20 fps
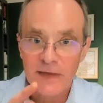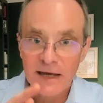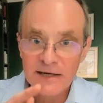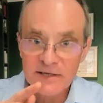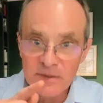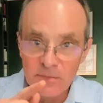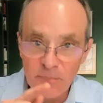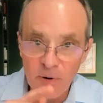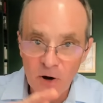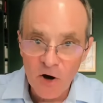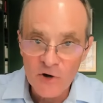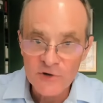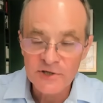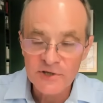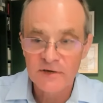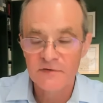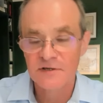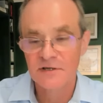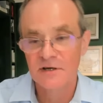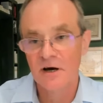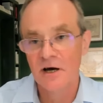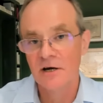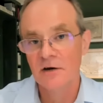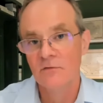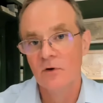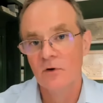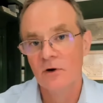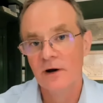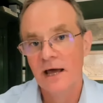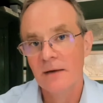that's the positive side
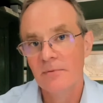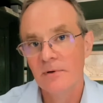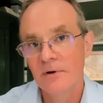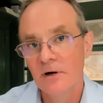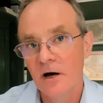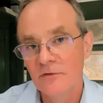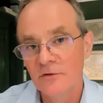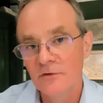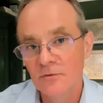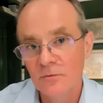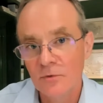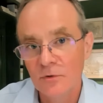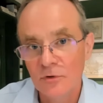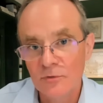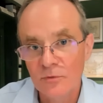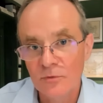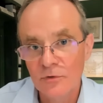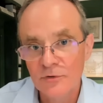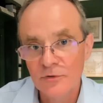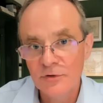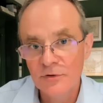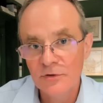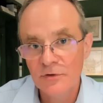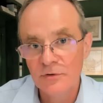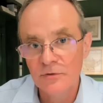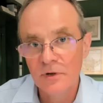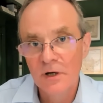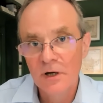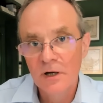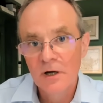of what happened after World War
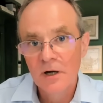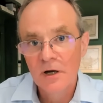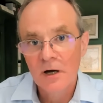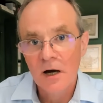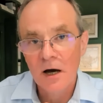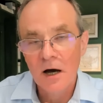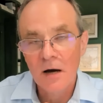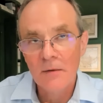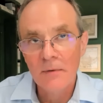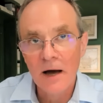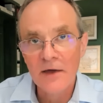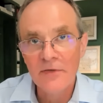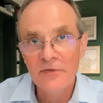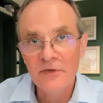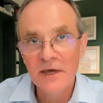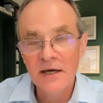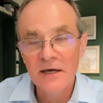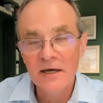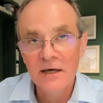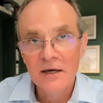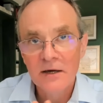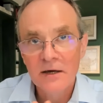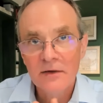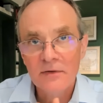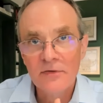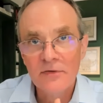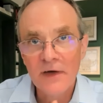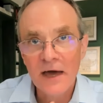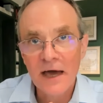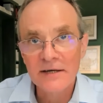II. Um, I think
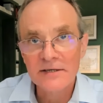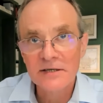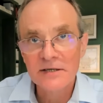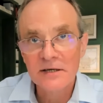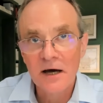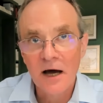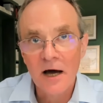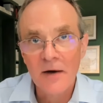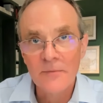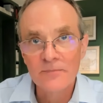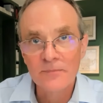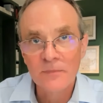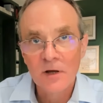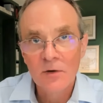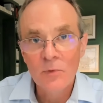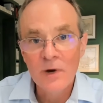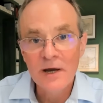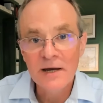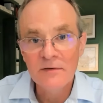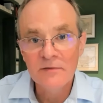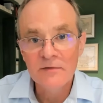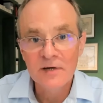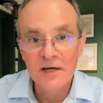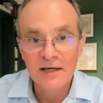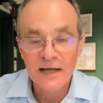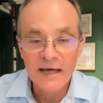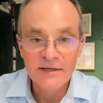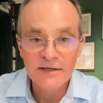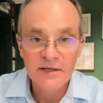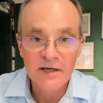that um, we
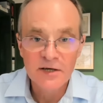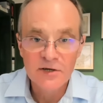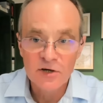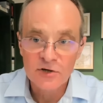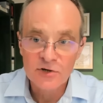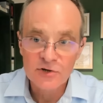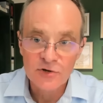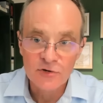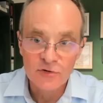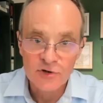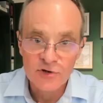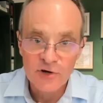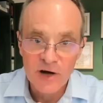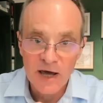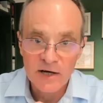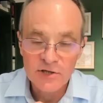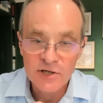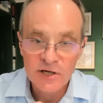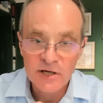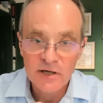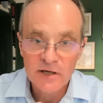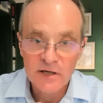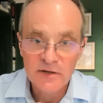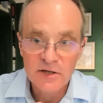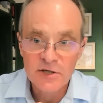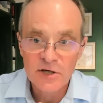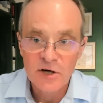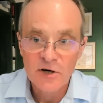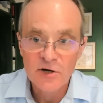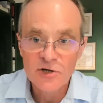neglected industrial strategy in
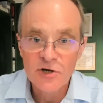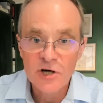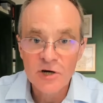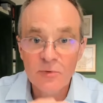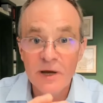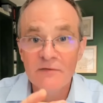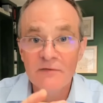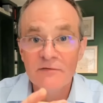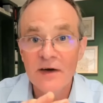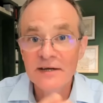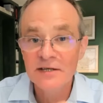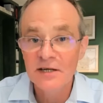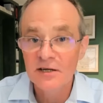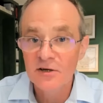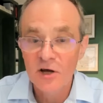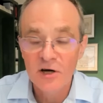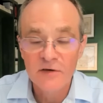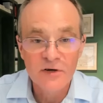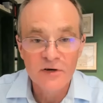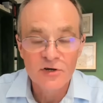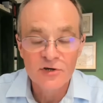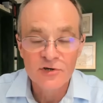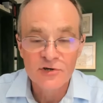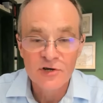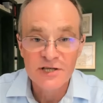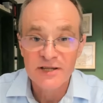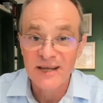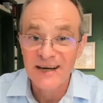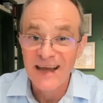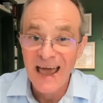this country. We invented a lot of
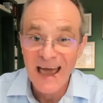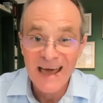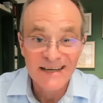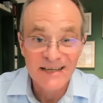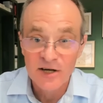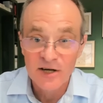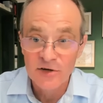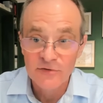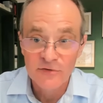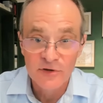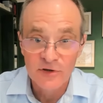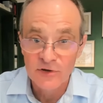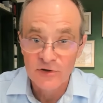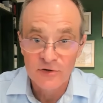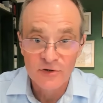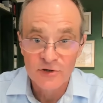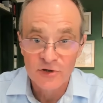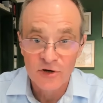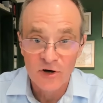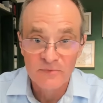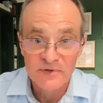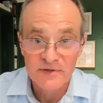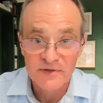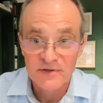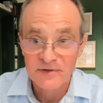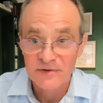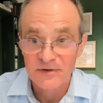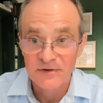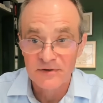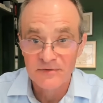industries and then handed over the good jobs
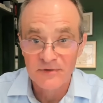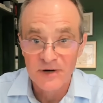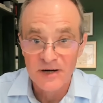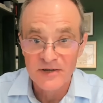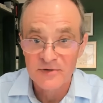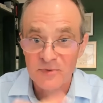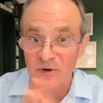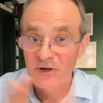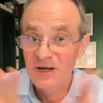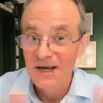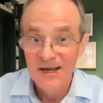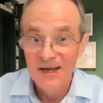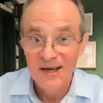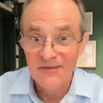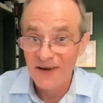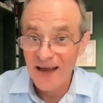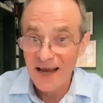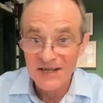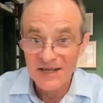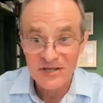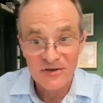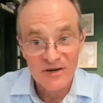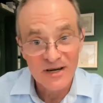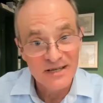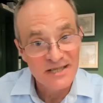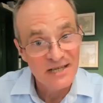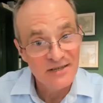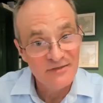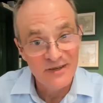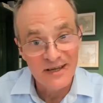to the rest of the world. Flat
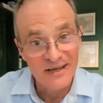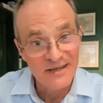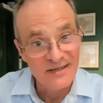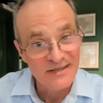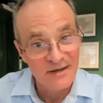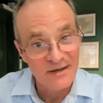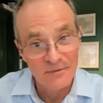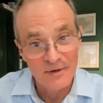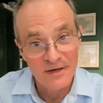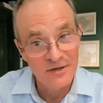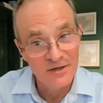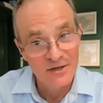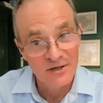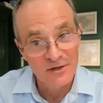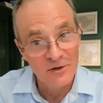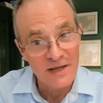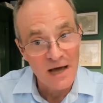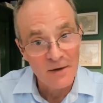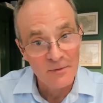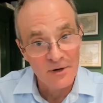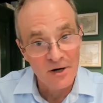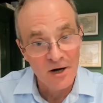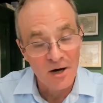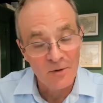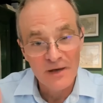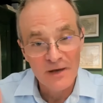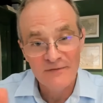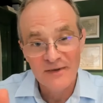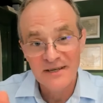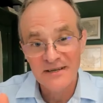screen TVs, I mean, you can look that one
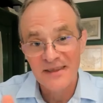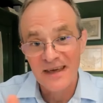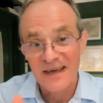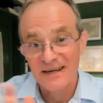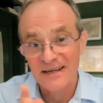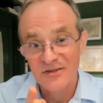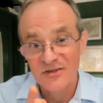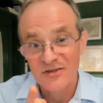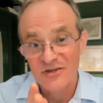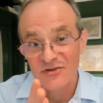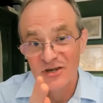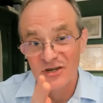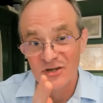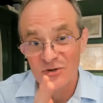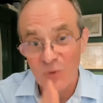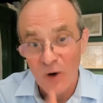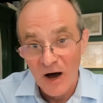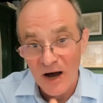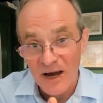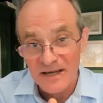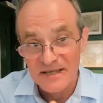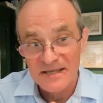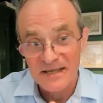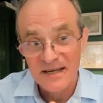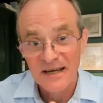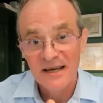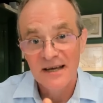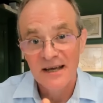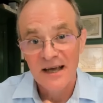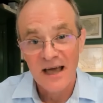up. We invented that industry twice,